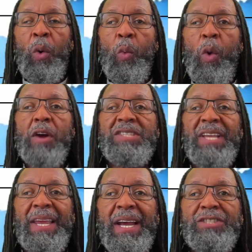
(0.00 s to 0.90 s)
works
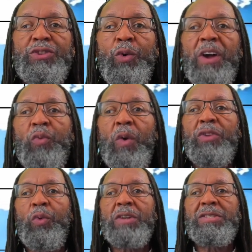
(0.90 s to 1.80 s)
in us, through us, one
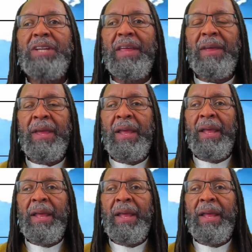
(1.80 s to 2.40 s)
towards another?